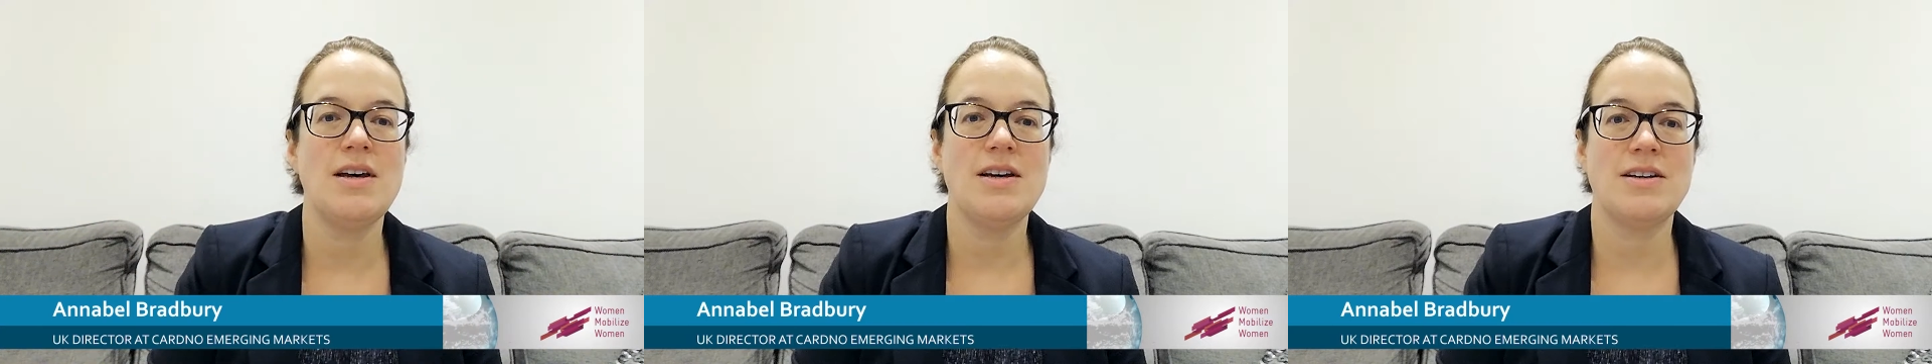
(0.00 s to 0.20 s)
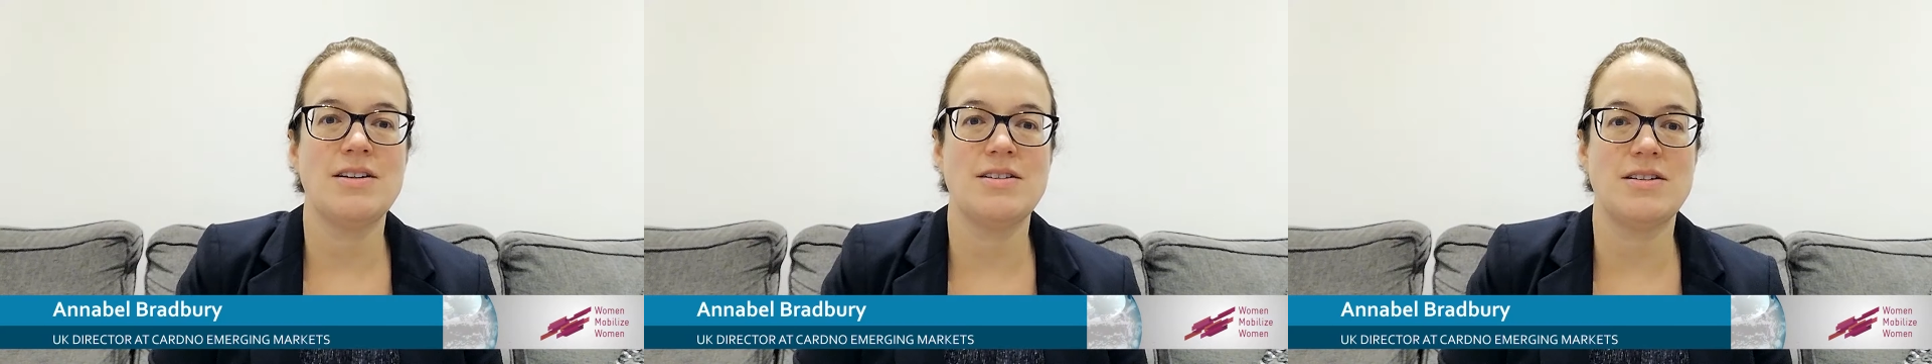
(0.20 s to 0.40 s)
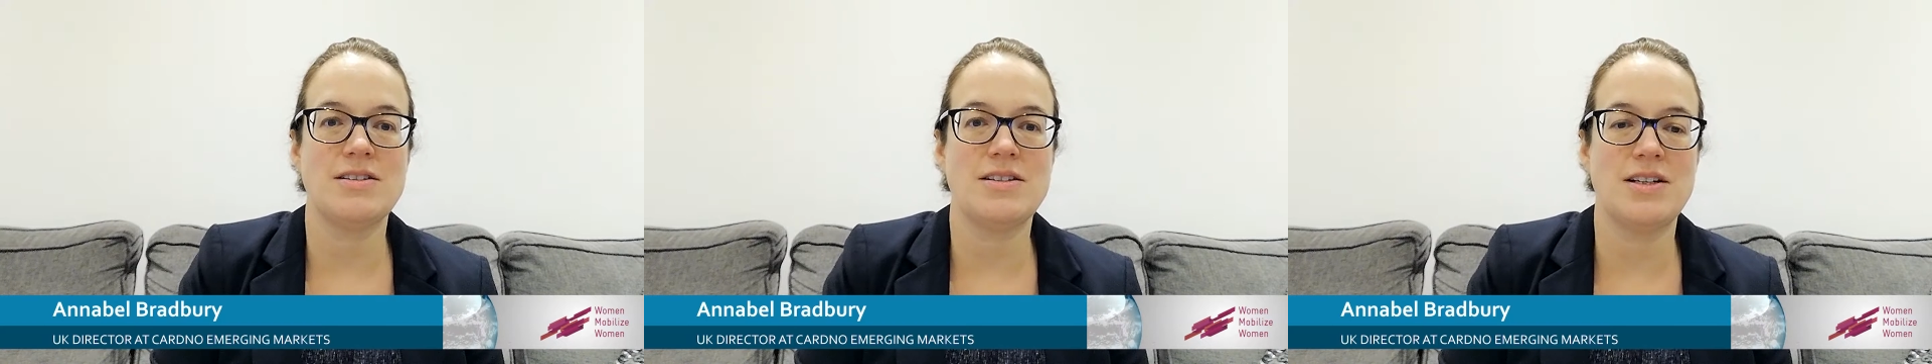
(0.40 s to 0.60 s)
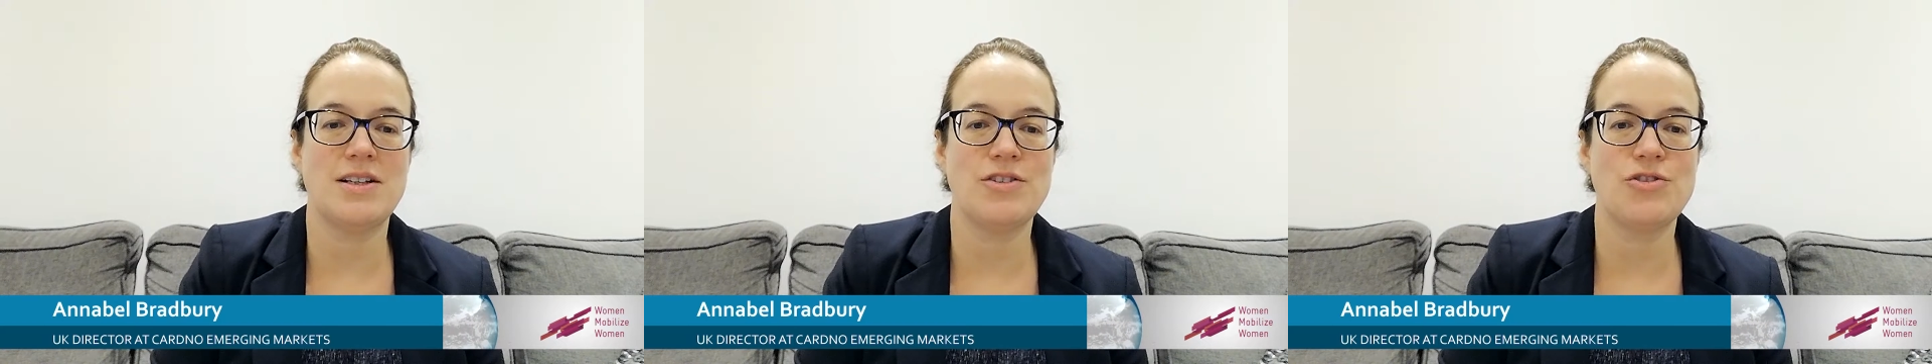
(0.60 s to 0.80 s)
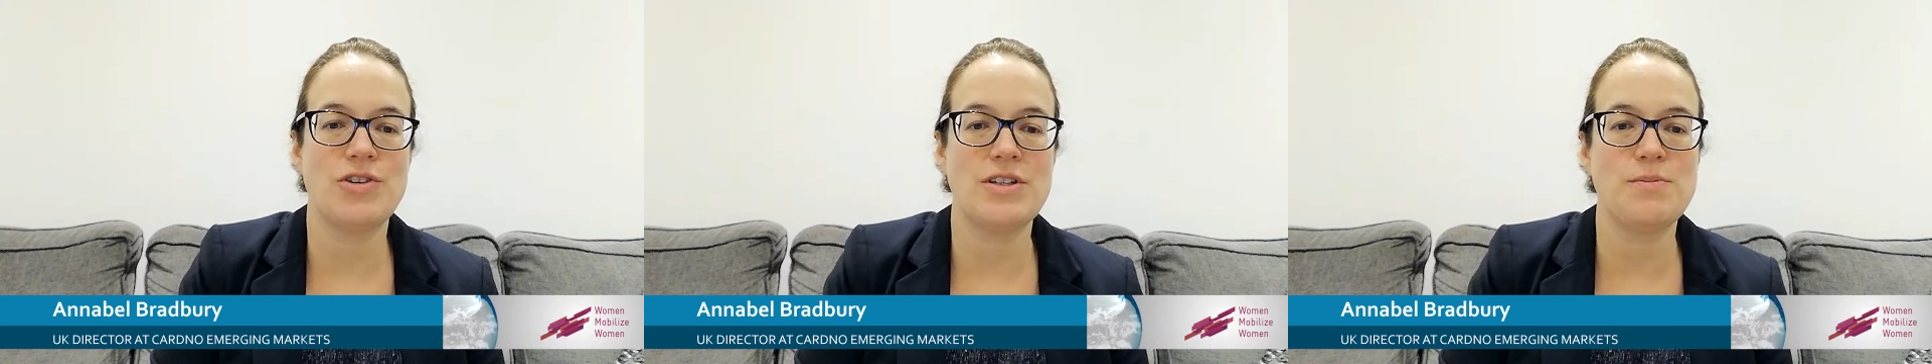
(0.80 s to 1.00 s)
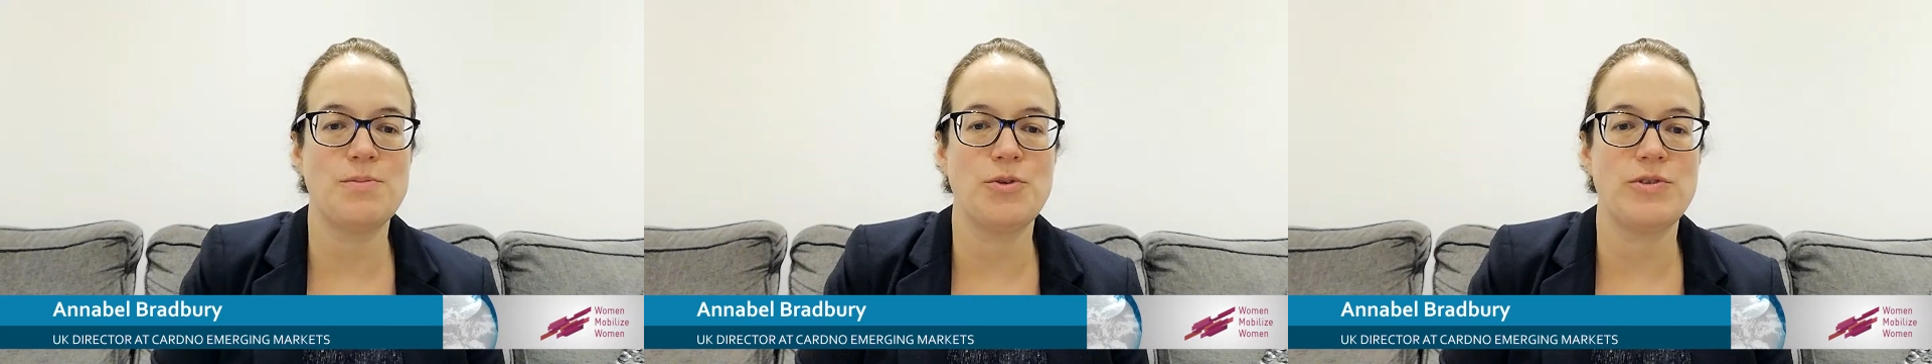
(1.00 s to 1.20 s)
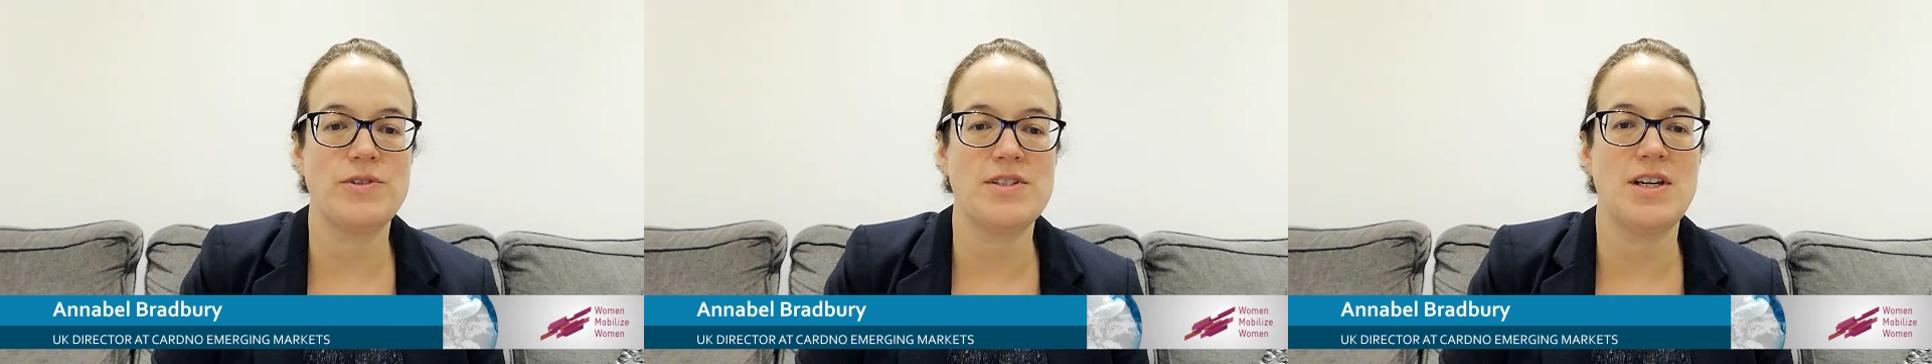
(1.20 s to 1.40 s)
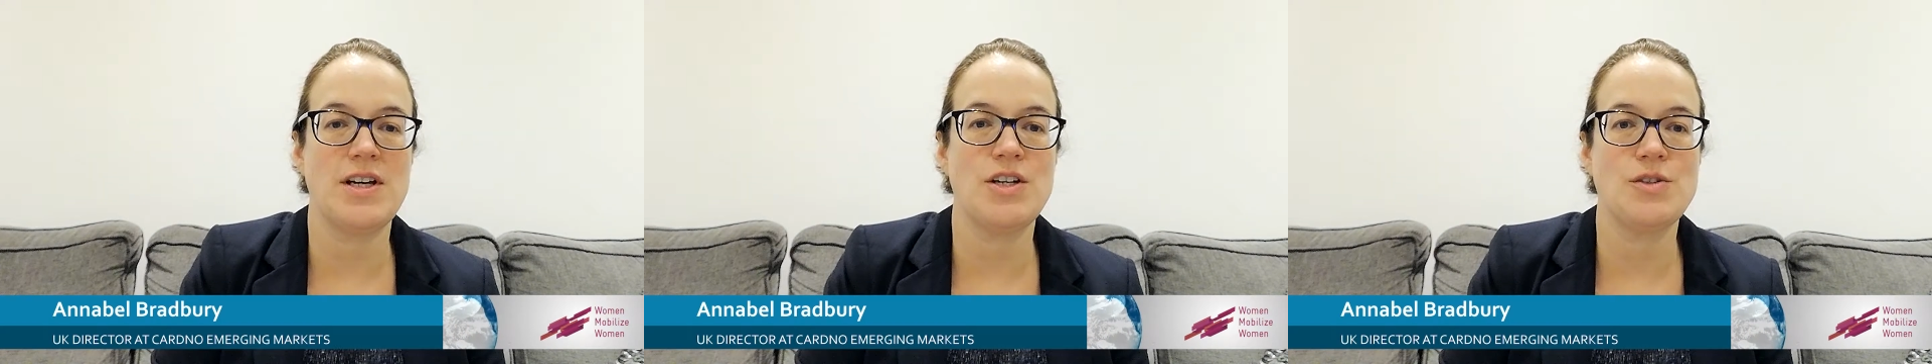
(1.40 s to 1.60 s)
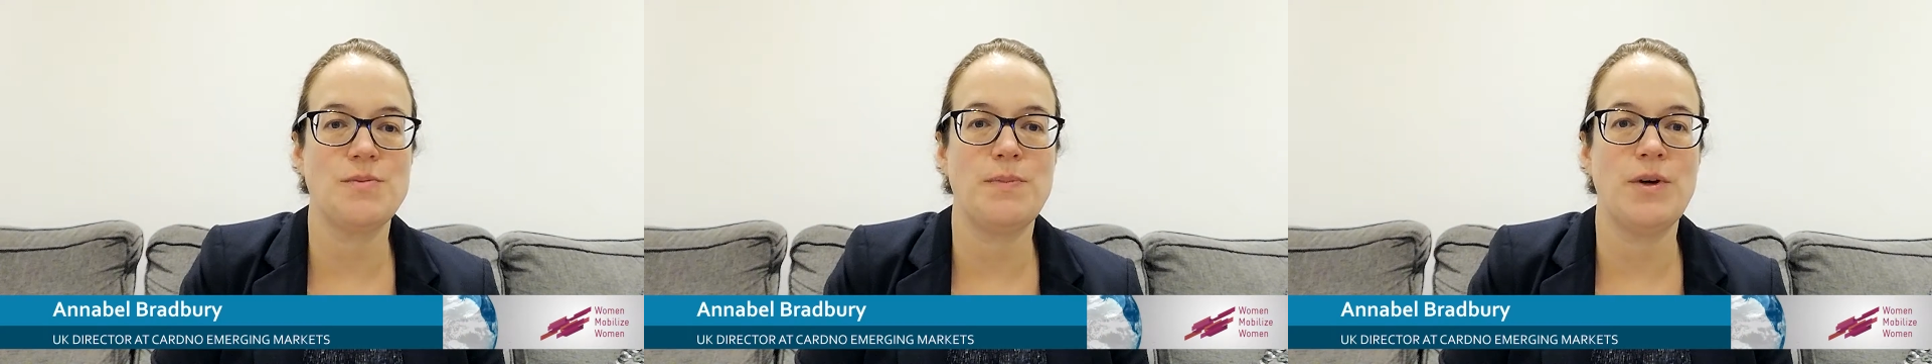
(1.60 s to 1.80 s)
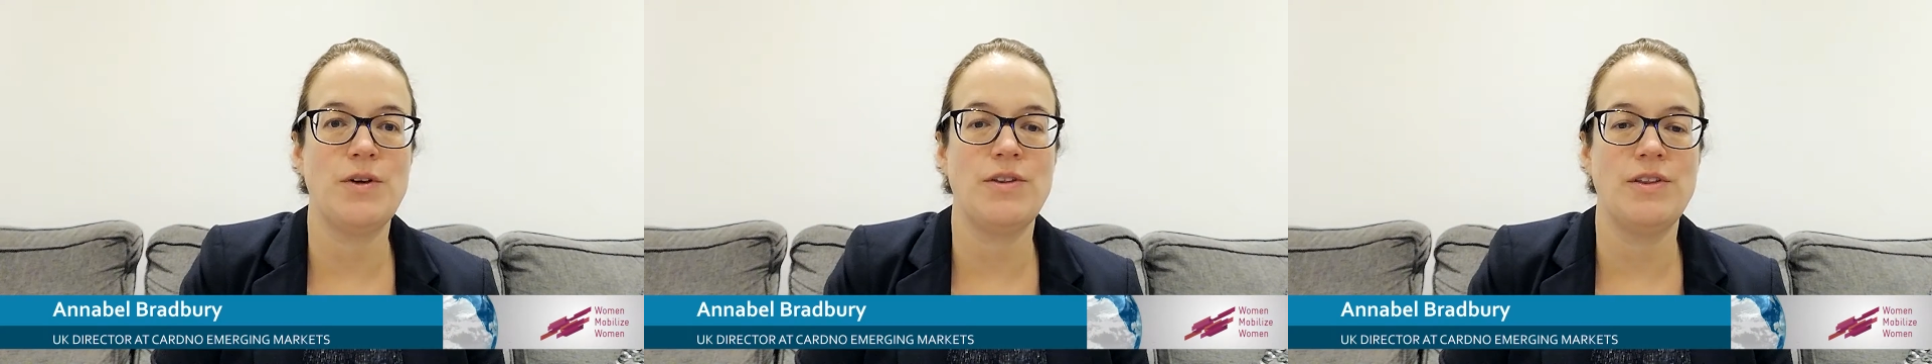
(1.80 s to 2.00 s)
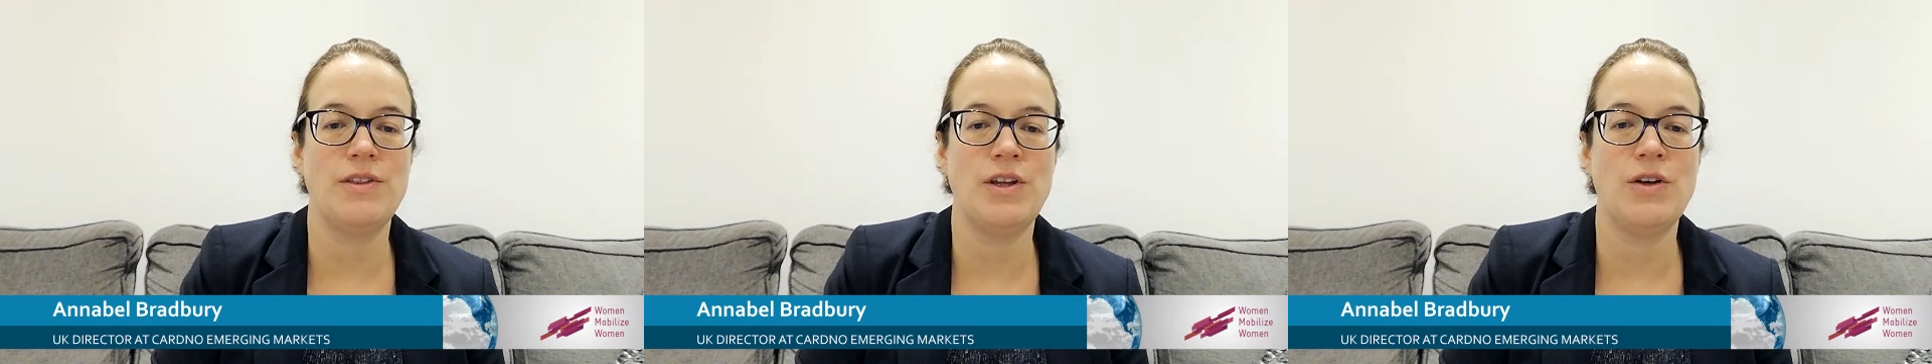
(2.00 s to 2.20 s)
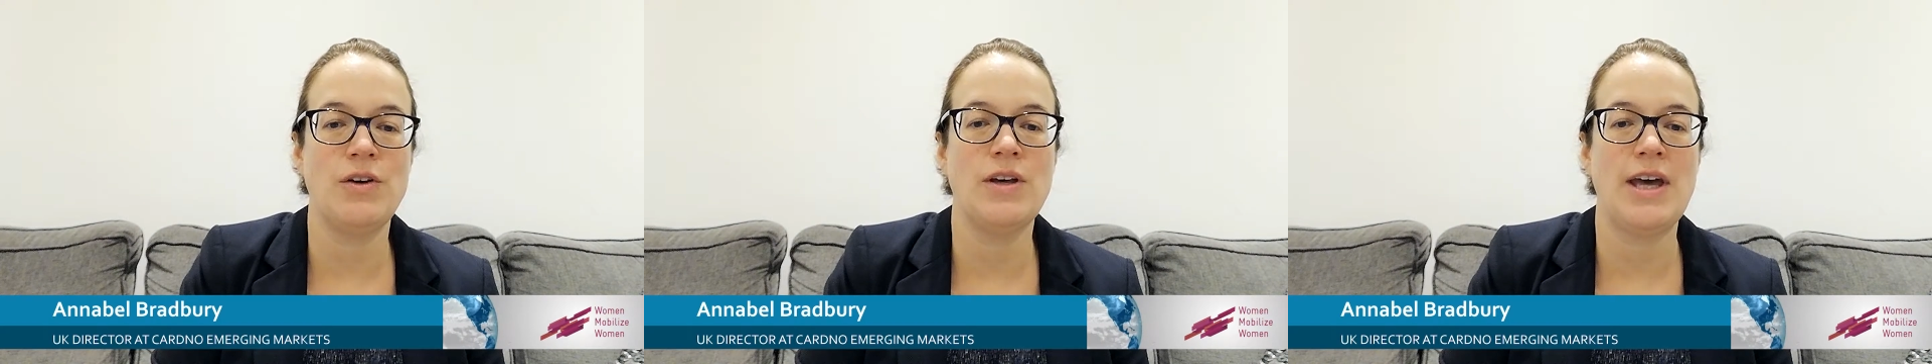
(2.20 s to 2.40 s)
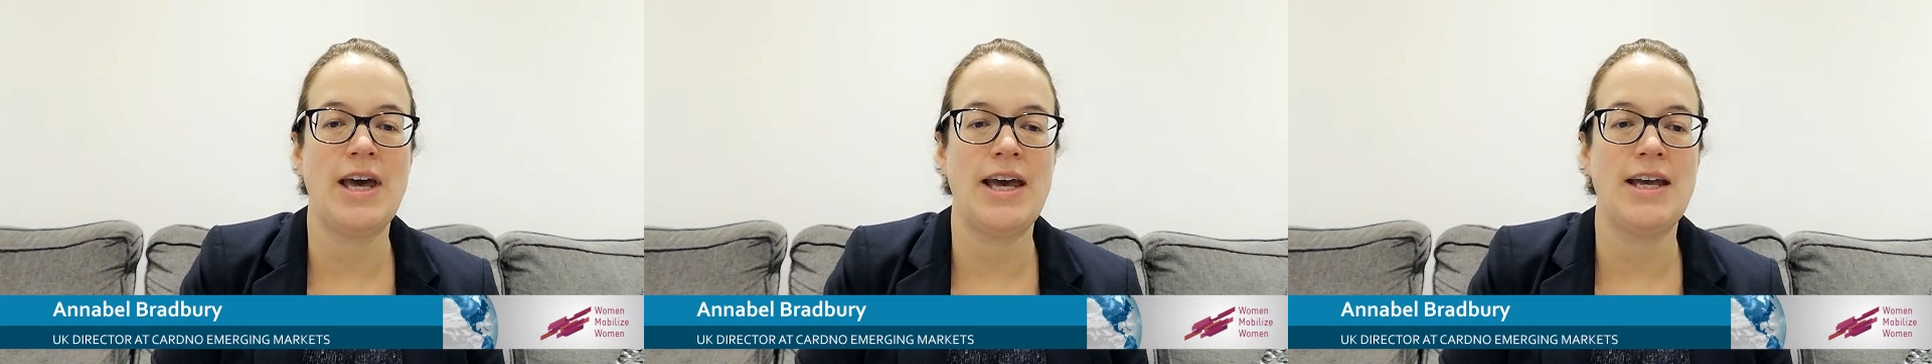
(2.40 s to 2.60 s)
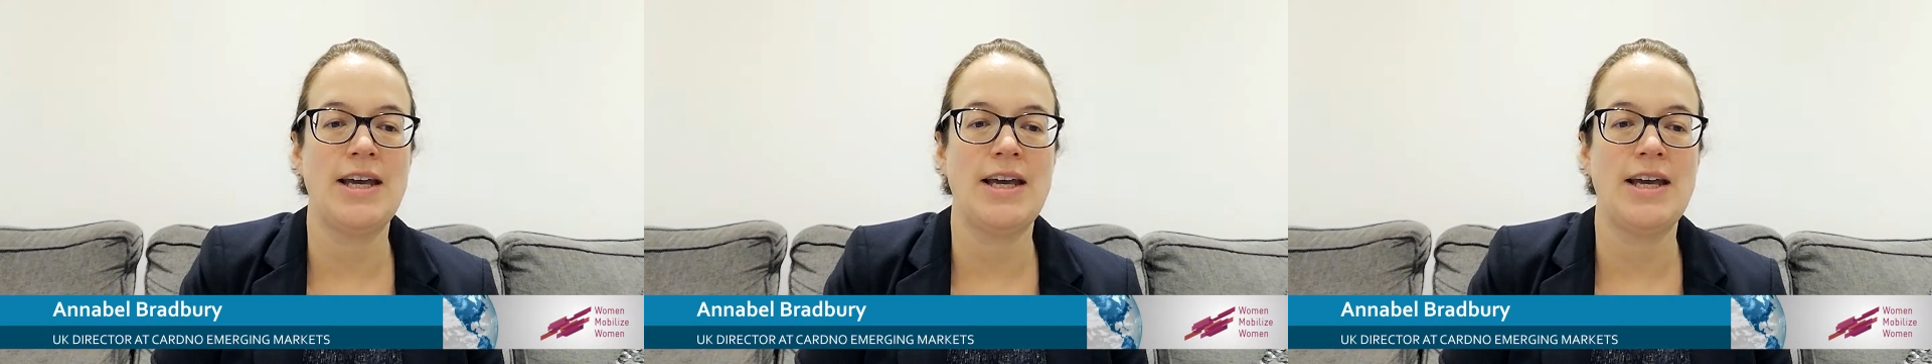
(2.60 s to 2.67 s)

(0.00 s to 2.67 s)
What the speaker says: conducting transport research both in the UK